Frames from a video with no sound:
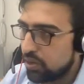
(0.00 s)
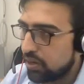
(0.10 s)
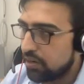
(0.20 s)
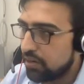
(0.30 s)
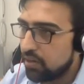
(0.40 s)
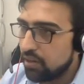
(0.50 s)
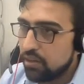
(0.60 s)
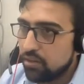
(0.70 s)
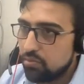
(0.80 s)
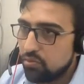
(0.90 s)
that.
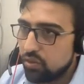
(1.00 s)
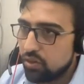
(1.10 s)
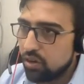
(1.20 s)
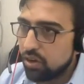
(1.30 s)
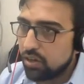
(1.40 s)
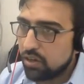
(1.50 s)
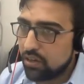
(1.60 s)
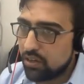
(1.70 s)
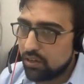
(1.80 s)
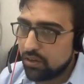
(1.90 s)
Moving on,
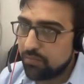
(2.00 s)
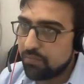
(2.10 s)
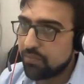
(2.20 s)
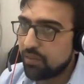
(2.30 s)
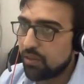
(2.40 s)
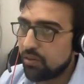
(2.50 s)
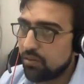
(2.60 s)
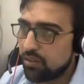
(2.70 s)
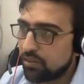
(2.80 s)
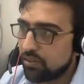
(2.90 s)

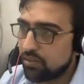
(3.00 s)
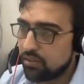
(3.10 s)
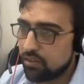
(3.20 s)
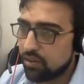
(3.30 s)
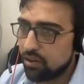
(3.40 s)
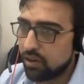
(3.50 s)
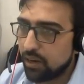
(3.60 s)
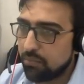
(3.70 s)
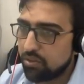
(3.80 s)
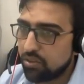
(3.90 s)
this is your
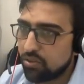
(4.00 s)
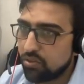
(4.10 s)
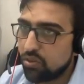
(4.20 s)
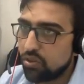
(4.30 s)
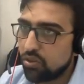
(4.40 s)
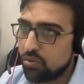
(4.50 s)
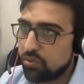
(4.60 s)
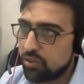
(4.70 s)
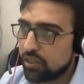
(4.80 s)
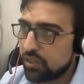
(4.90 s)
App Engine Studio
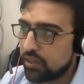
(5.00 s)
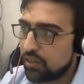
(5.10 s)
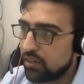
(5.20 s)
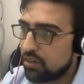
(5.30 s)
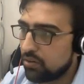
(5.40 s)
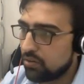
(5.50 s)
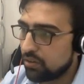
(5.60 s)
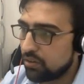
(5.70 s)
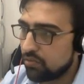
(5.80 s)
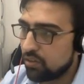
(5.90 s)
home screen, that it look
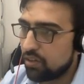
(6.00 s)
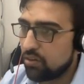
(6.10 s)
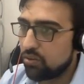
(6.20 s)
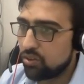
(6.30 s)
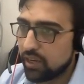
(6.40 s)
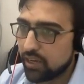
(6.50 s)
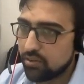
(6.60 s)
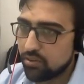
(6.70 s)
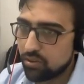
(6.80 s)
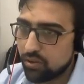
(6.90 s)
what it looks like.
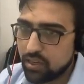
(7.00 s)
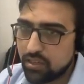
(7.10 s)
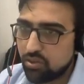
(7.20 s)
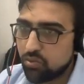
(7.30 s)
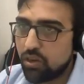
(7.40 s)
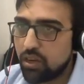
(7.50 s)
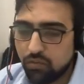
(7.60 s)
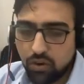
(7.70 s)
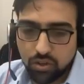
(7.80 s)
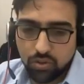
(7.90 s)
So I'll just quickly
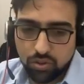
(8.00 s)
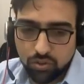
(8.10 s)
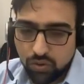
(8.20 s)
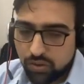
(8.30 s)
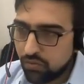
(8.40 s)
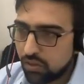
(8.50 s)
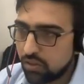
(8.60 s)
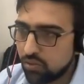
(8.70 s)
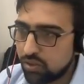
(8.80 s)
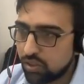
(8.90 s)
walk you through what
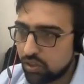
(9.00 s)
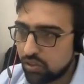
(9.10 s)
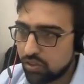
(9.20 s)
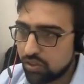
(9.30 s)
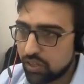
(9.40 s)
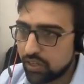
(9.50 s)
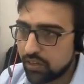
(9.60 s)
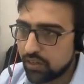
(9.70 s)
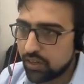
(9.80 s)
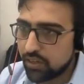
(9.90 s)
you see on your screen
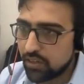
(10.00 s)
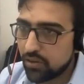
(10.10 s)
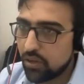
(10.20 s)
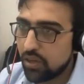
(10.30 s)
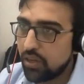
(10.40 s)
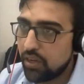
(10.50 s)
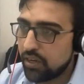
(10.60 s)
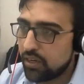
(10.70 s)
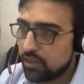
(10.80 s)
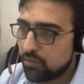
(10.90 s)
right now.
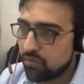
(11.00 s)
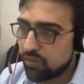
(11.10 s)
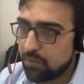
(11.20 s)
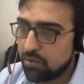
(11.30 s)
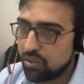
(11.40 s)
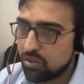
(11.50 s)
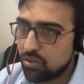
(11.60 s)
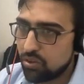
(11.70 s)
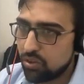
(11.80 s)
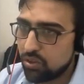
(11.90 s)
In terms of App Engine
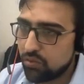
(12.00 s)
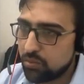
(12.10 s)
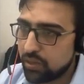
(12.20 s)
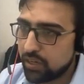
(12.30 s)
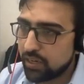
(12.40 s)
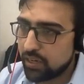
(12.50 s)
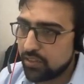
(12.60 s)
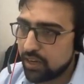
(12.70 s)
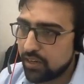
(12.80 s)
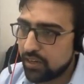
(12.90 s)
Studio, it would be a getting
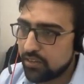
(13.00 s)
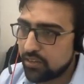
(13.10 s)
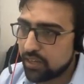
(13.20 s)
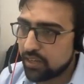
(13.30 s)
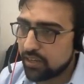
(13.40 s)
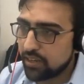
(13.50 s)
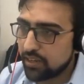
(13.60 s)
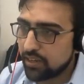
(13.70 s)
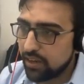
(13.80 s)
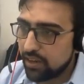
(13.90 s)
started screen here,